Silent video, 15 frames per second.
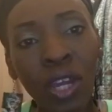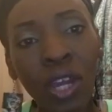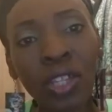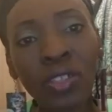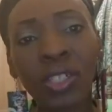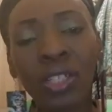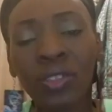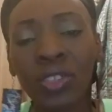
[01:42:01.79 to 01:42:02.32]

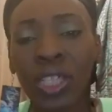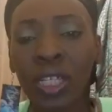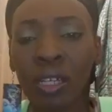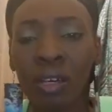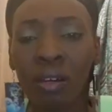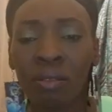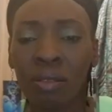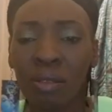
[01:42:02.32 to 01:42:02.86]
Audrey gonna check
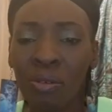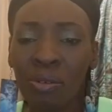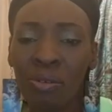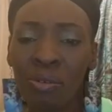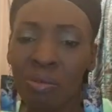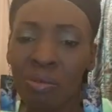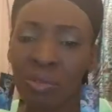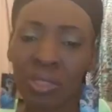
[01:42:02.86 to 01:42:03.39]
on
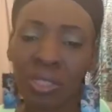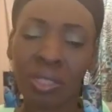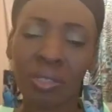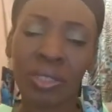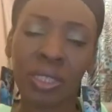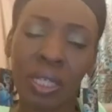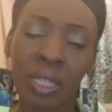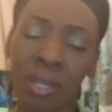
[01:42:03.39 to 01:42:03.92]
you. She
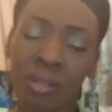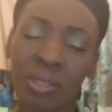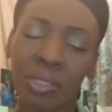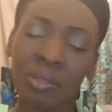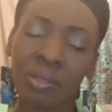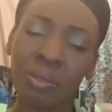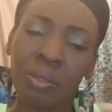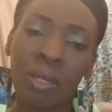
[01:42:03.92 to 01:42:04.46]
gonna check on
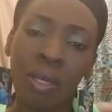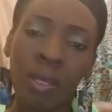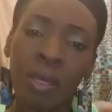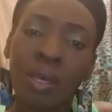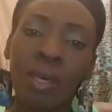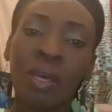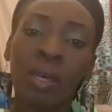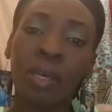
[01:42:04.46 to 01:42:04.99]
you.
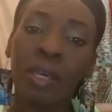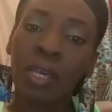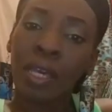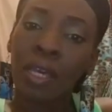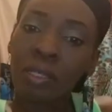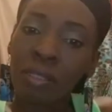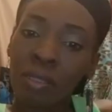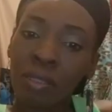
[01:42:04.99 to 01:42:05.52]

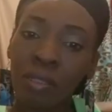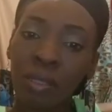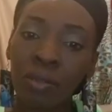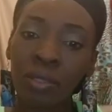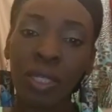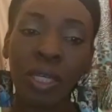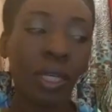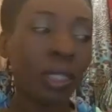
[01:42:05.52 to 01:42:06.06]
So
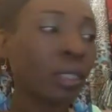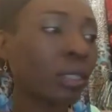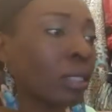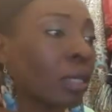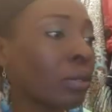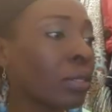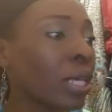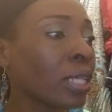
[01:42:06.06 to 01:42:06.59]
yeah,
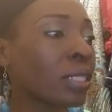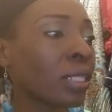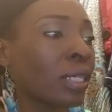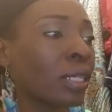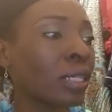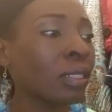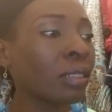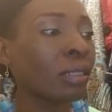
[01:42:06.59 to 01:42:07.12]
so that's
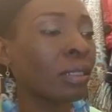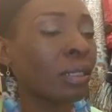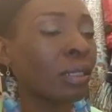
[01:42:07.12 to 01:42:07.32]
it.